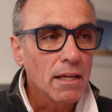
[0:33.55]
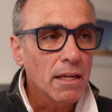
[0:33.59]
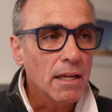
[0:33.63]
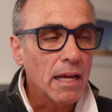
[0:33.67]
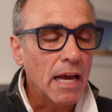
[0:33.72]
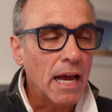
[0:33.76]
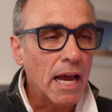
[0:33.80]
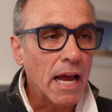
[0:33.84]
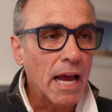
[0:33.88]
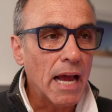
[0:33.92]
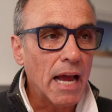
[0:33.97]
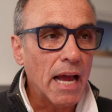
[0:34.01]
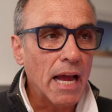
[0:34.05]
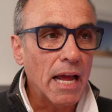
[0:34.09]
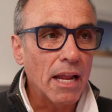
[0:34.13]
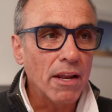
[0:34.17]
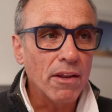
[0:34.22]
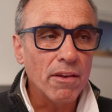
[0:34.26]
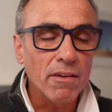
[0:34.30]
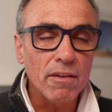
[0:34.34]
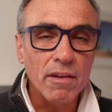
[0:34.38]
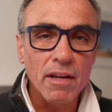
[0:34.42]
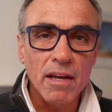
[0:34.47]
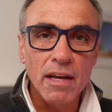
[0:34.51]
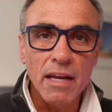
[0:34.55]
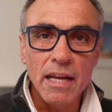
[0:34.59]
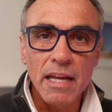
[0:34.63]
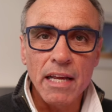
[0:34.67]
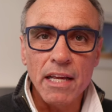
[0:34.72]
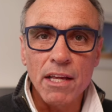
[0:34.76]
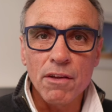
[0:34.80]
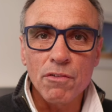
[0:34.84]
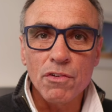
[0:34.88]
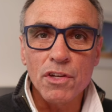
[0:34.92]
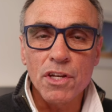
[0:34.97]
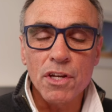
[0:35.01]
and it
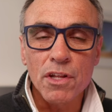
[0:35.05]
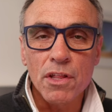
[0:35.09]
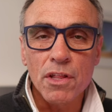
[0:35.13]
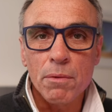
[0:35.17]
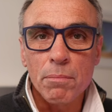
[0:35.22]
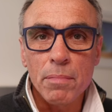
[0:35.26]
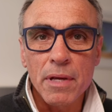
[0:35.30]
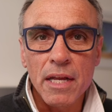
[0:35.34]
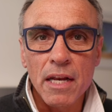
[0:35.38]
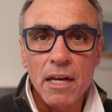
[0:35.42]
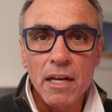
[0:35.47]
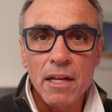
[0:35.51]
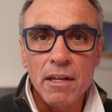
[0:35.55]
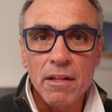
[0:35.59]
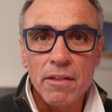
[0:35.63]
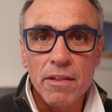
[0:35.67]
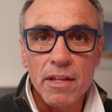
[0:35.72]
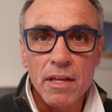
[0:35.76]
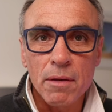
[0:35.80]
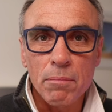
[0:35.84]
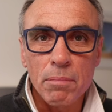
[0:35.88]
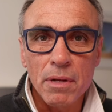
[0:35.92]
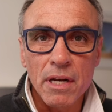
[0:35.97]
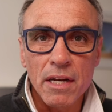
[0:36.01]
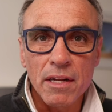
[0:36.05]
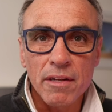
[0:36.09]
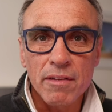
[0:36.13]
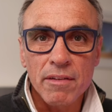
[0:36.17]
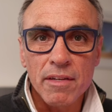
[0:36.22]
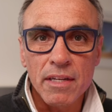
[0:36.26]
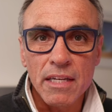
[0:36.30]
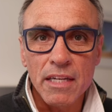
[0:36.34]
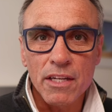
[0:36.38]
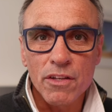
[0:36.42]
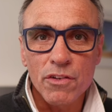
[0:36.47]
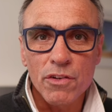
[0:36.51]
gives you the
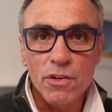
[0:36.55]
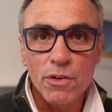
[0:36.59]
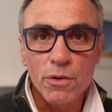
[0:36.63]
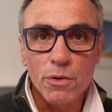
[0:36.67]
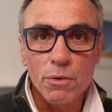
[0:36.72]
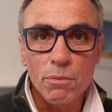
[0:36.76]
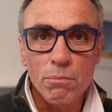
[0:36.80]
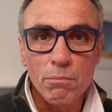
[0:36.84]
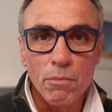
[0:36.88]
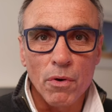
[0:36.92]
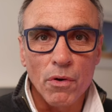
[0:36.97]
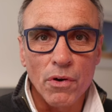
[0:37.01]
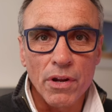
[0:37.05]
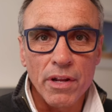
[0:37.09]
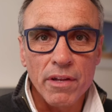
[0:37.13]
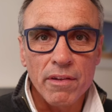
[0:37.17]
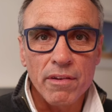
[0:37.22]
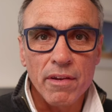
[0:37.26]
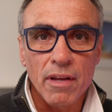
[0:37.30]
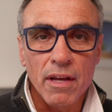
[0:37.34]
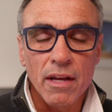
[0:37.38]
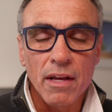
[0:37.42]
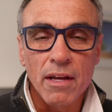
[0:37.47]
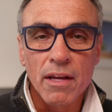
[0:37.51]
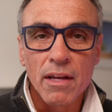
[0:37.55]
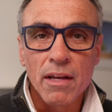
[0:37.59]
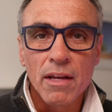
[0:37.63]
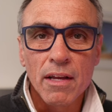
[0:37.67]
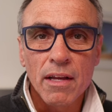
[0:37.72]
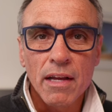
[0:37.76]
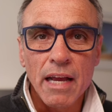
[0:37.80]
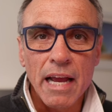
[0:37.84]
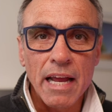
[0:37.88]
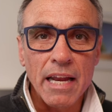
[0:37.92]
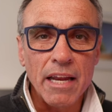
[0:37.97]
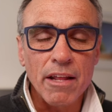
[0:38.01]
ability to monitor
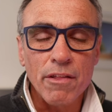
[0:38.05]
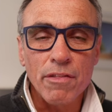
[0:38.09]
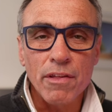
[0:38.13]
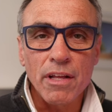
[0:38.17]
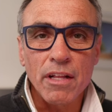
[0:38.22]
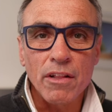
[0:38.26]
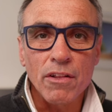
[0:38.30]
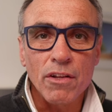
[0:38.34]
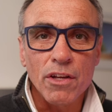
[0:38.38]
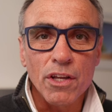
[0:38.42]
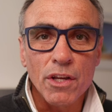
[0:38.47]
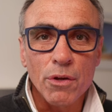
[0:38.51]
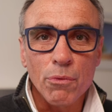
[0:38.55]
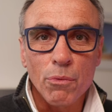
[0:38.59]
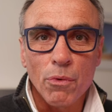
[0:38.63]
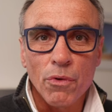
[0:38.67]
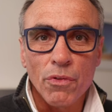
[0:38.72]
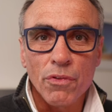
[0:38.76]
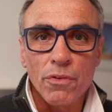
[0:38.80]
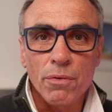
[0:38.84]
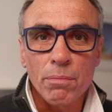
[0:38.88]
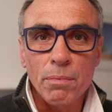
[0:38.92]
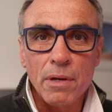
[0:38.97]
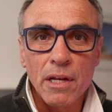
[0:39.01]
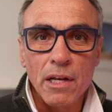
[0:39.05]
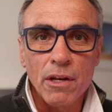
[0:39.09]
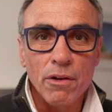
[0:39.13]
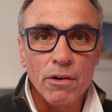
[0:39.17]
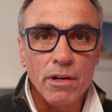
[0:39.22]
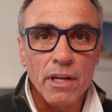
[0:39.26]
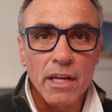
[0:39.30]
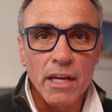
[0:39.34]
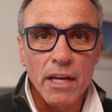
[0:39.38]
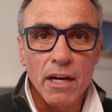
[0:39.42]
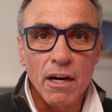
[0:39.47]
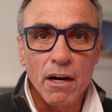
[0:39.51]
anything that you want to be
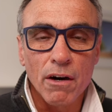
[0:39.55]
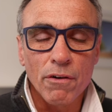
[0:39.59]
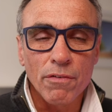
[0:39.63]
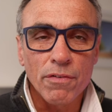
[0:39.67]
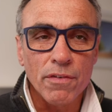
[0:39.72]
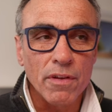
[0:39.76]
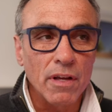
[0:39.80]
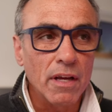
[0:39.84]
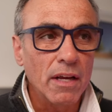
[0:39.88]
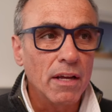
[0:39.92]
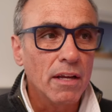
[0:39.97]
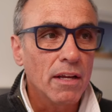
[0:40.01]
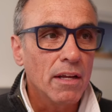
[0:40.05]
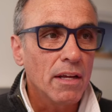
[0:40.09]
looking after.